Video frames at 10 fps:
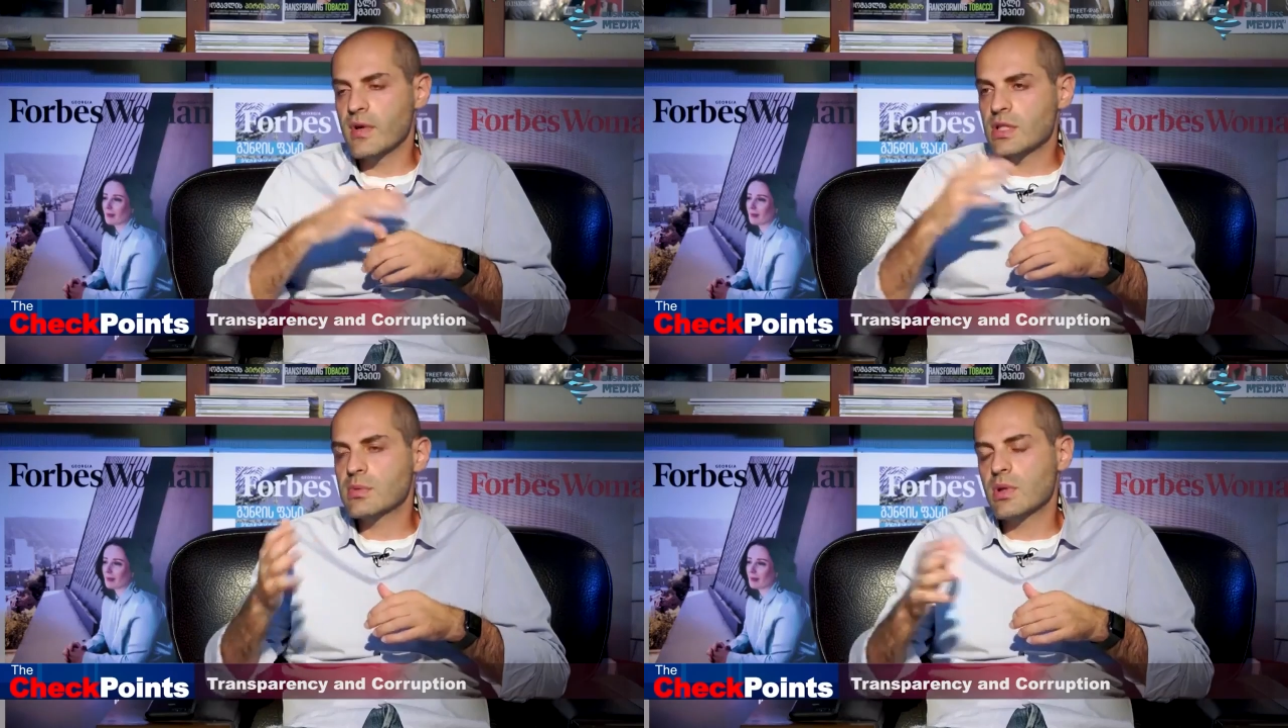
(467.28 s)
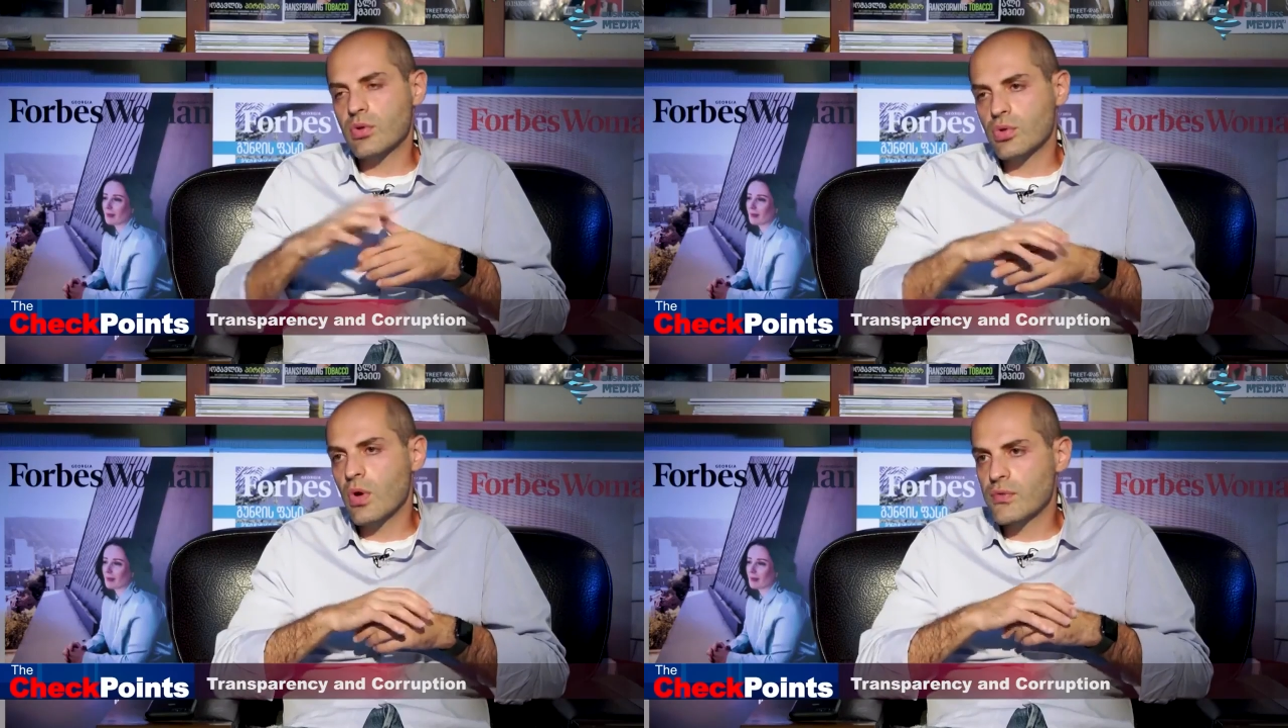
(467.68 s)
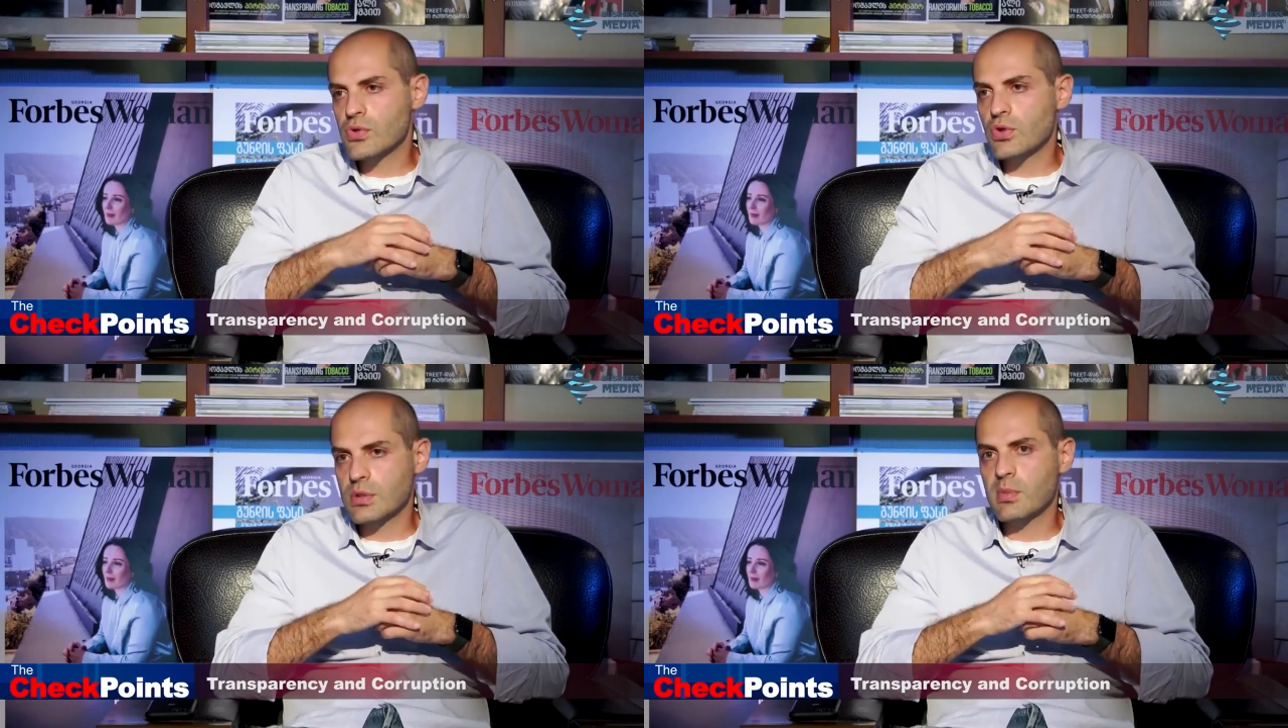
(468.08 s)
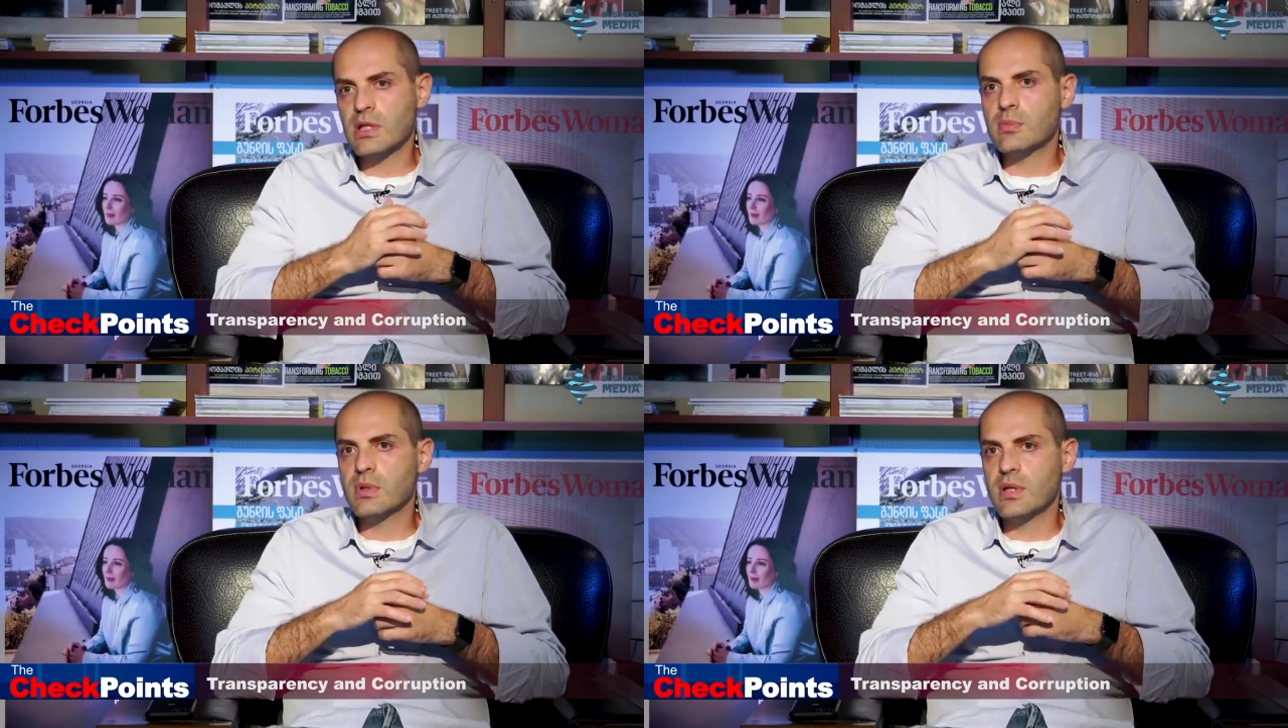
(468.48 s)
investment through offshores
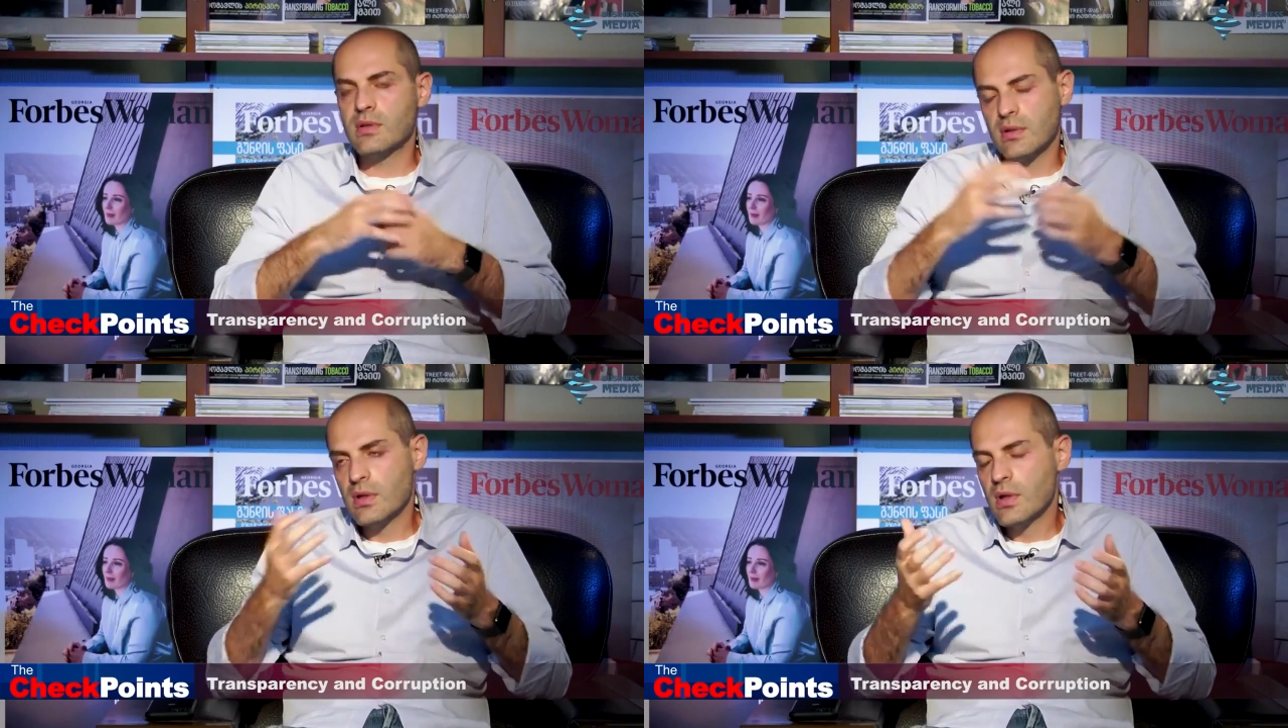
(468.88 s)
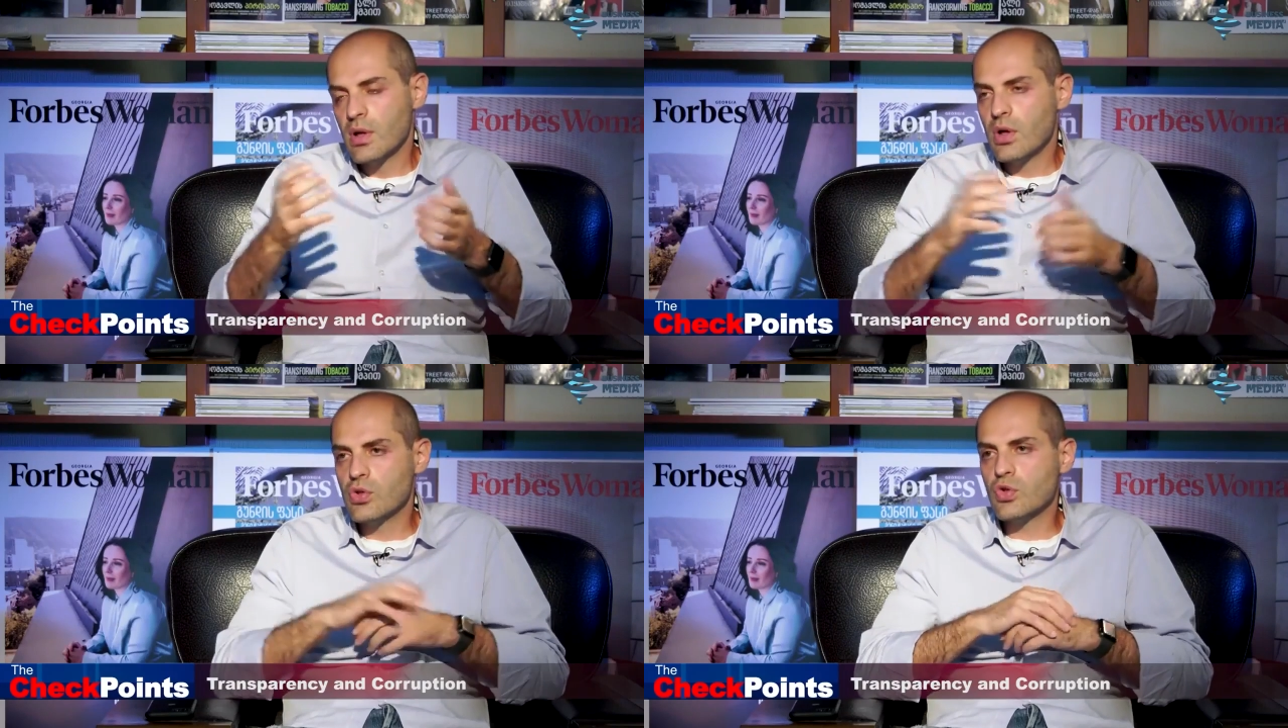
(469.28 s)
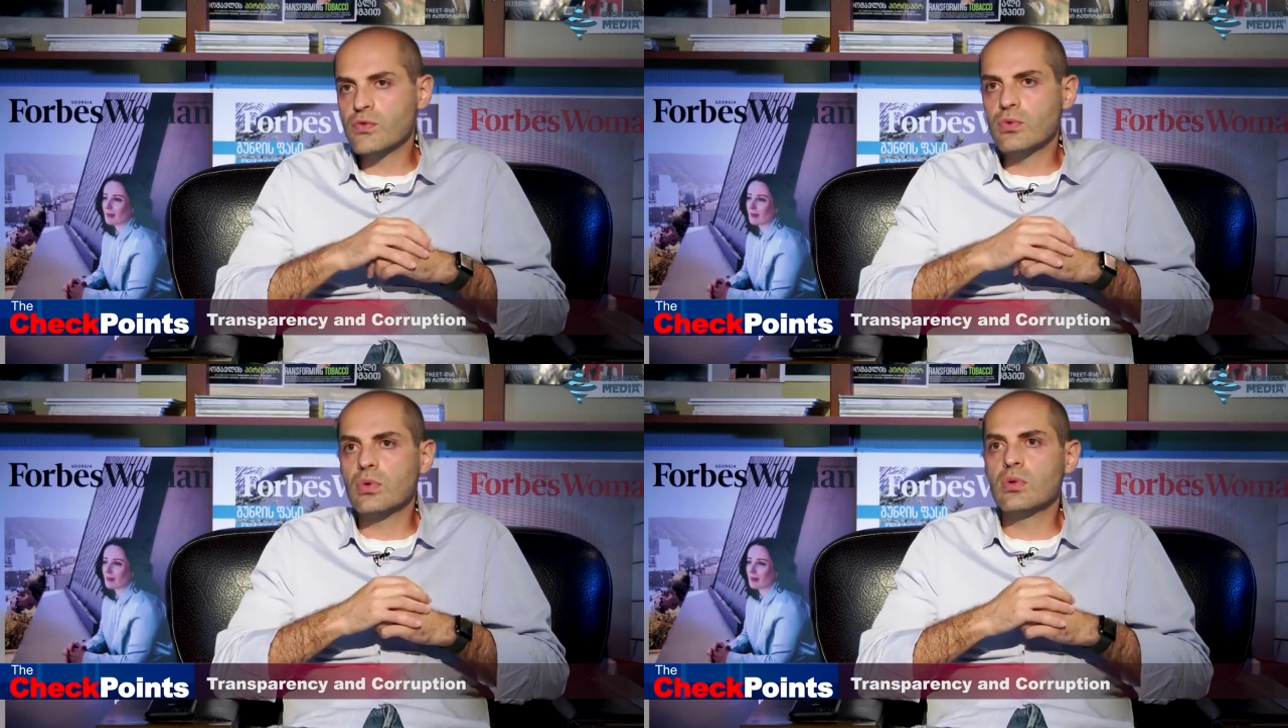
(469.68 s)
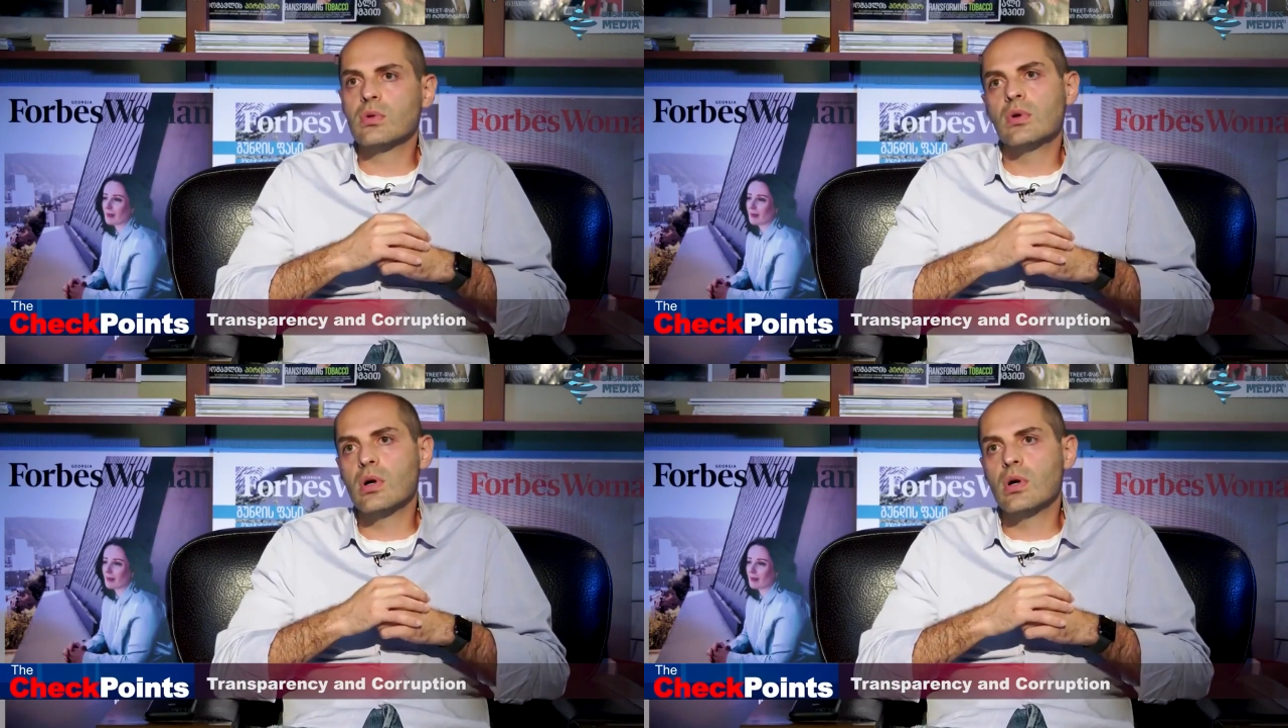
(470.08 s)
might be an useful